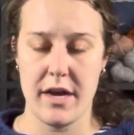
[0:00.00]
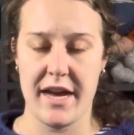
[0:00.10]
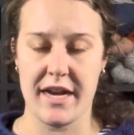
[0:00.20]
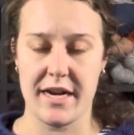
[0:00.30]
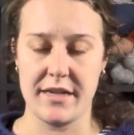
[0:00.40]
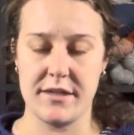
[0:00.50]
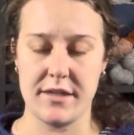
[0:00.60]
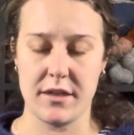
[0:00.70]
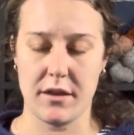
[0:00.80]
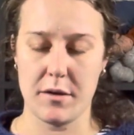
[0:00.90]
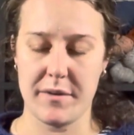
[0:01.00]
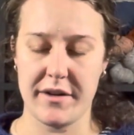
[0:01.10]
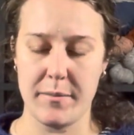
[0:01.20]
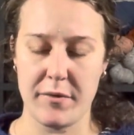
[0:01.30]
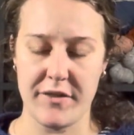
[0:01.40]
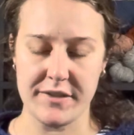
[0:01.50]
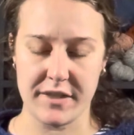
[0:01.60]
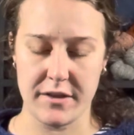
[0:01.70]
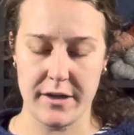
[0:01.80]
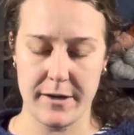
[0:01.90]
And I did a little bit of
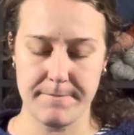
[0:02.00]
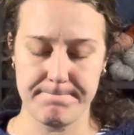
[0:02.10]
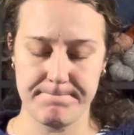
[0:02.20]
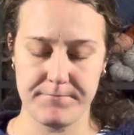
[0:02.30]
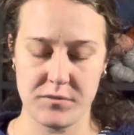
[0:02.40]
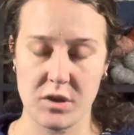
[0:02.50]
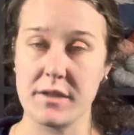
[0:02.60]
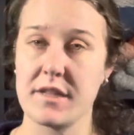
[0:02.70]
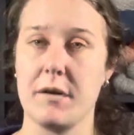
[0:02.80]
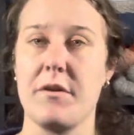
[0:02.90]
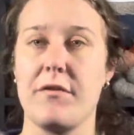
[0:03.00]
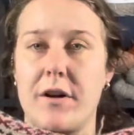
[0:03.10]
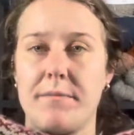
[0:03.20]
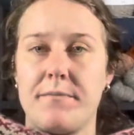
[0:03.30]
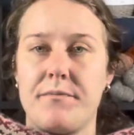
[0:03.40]
improvising on that. So it's going to be fun.